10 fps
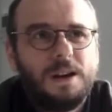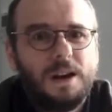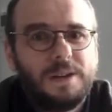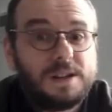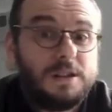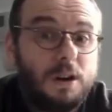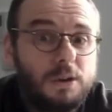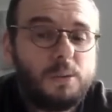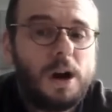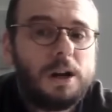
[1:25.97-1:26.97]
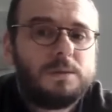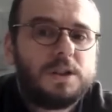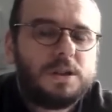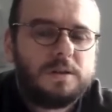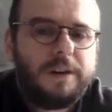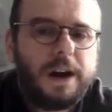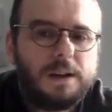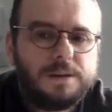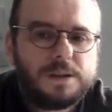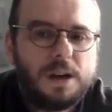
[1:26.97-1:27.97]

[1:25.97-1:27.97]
There's another one which is around